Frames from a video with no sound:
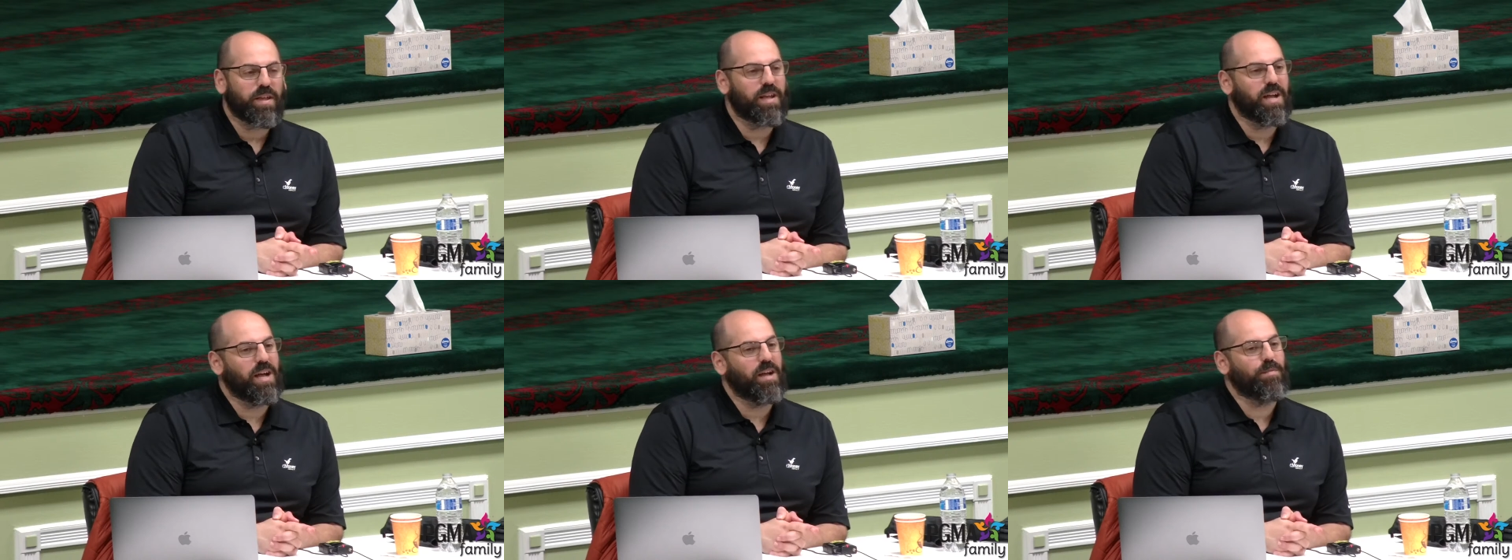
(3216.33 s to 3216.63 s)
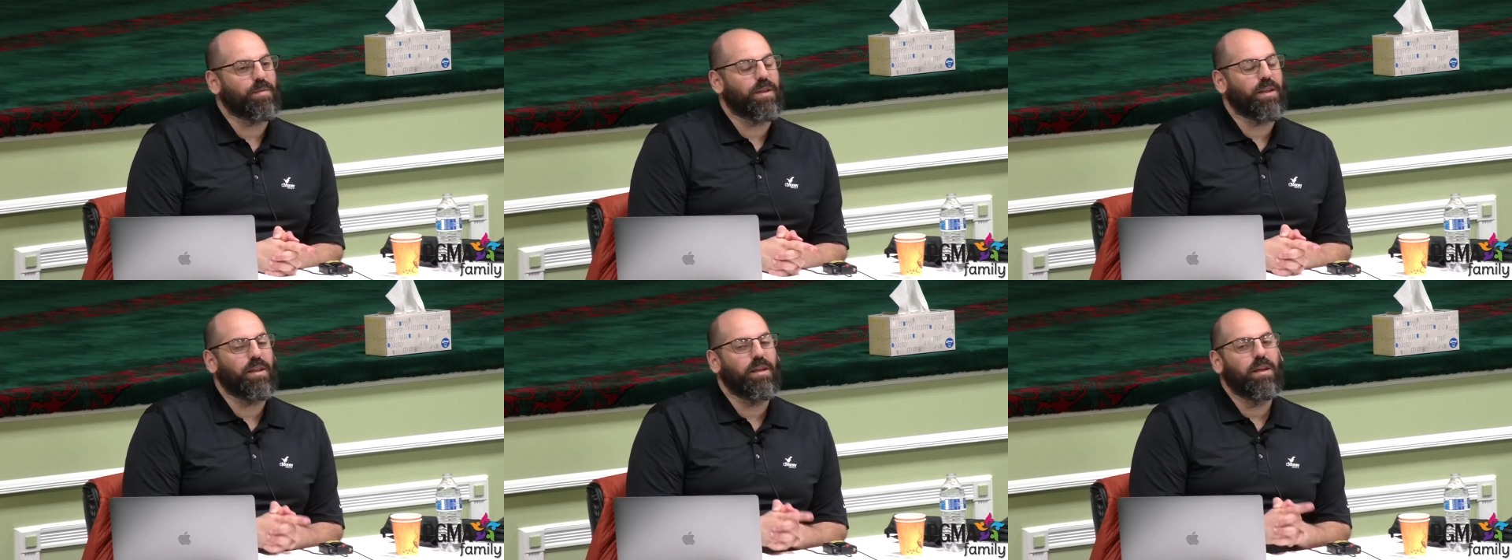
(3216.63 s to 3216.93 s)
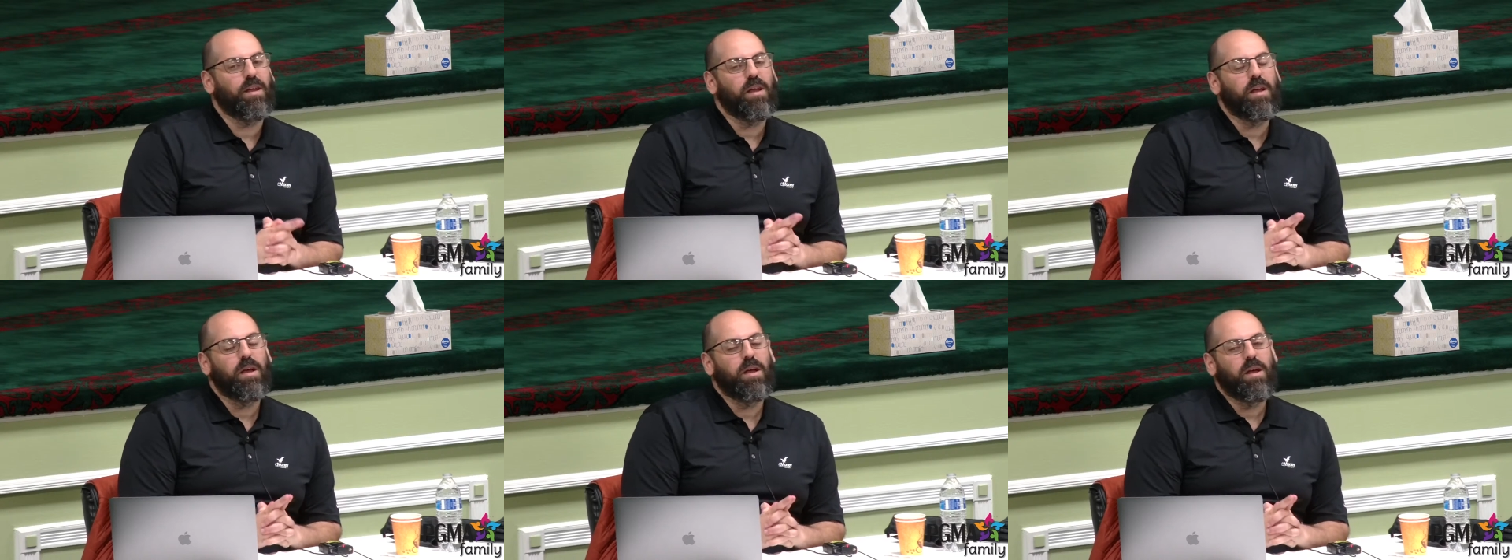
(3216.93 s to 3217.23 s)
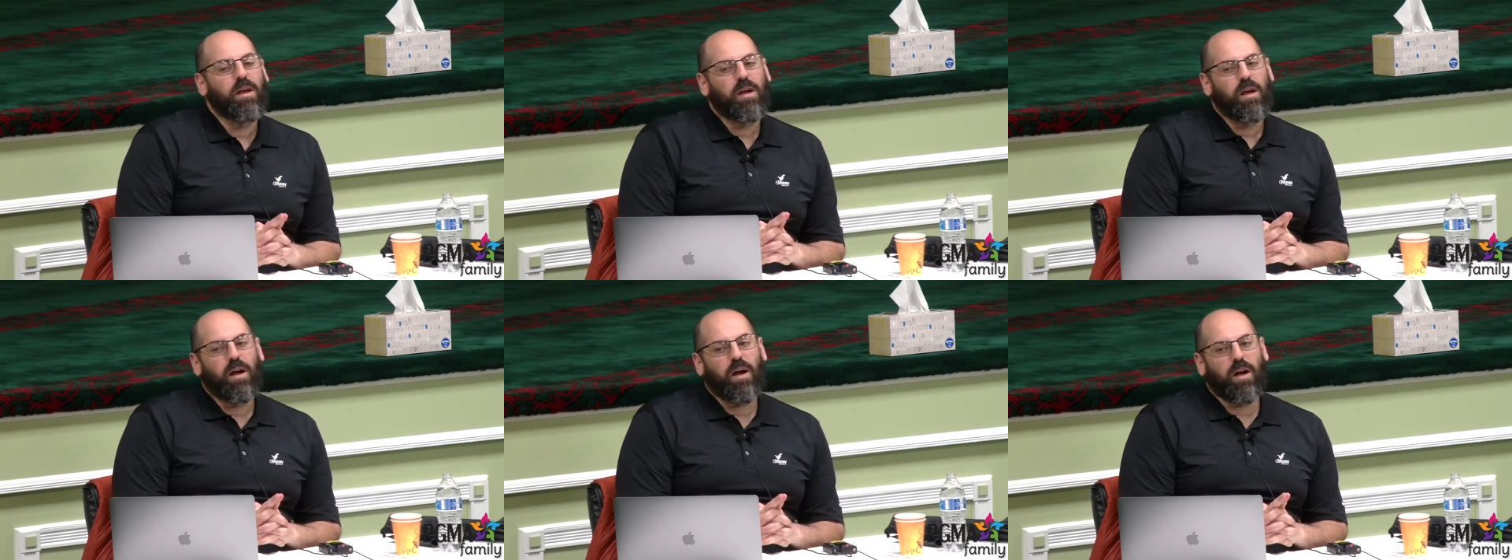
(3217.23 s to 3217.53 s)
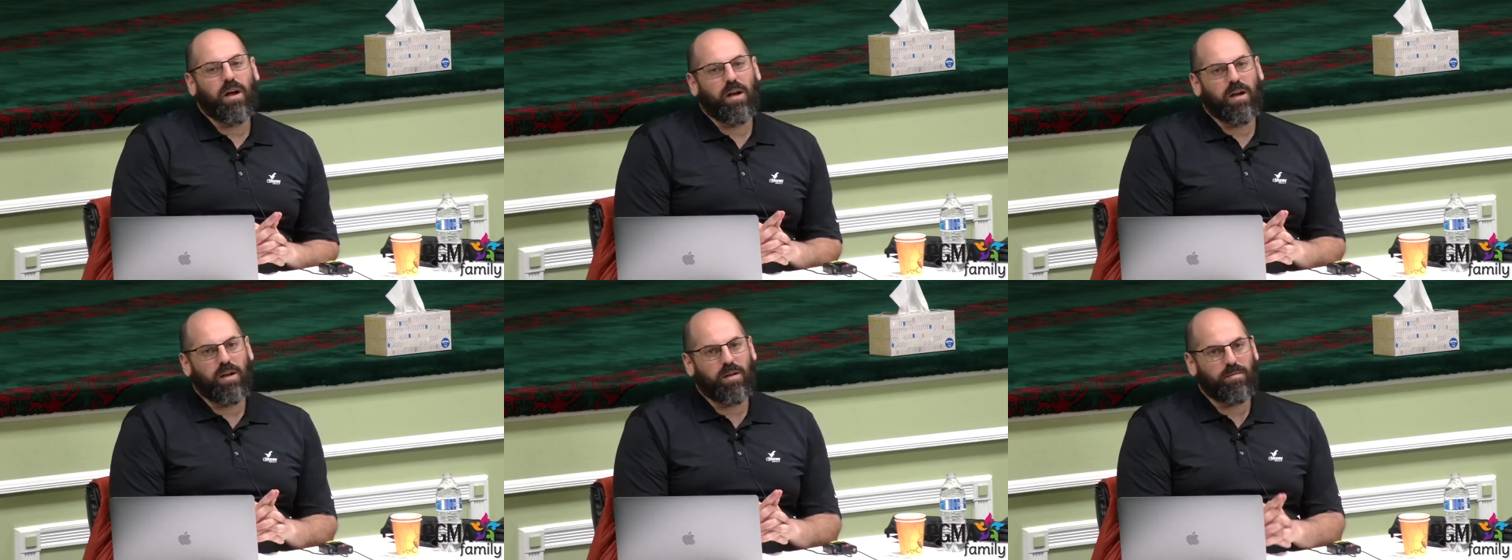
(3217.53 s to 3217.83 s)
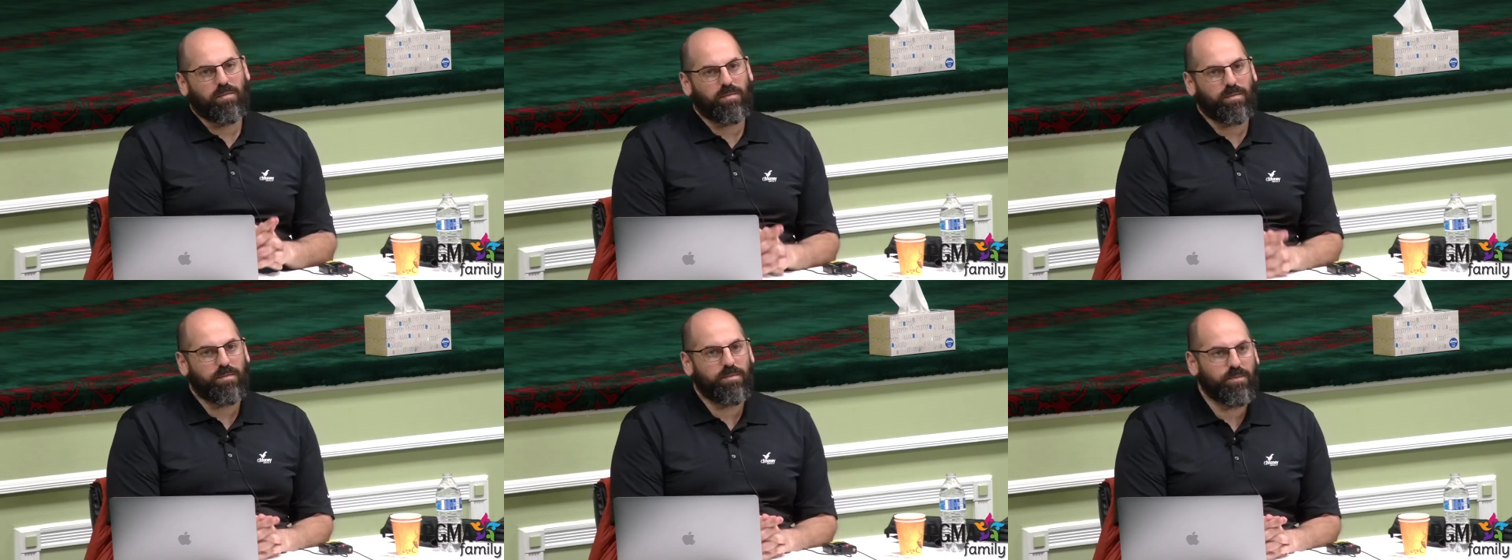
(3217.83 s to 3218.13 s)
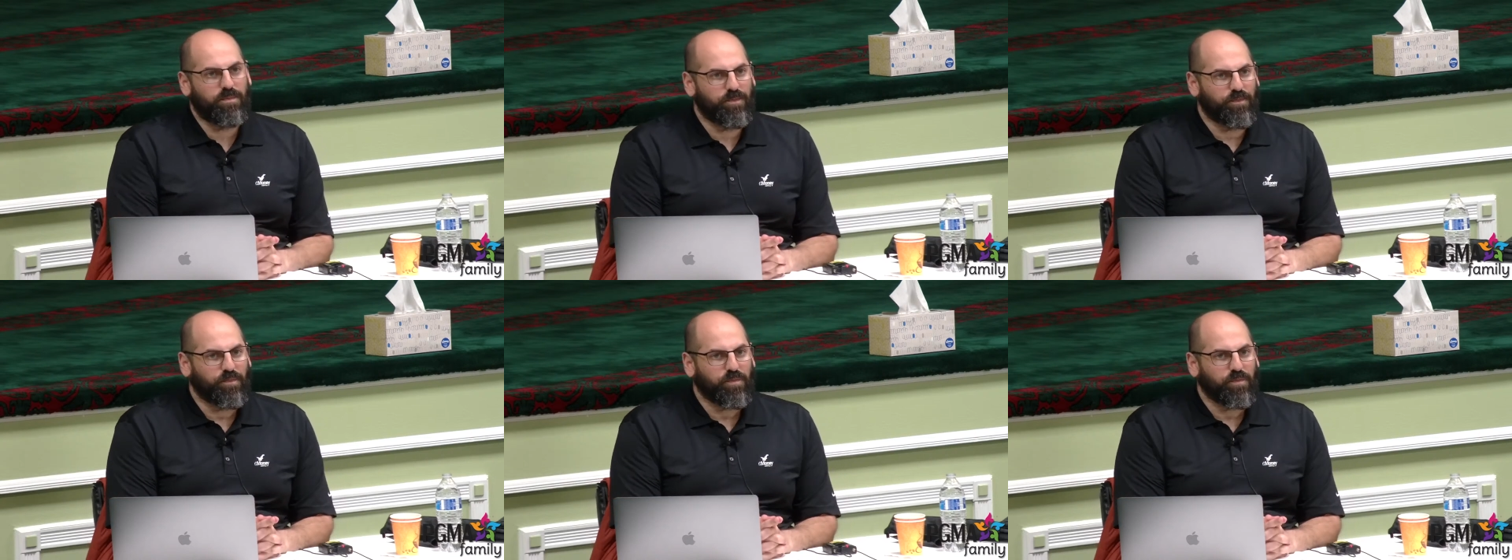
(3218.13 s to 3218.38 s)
common.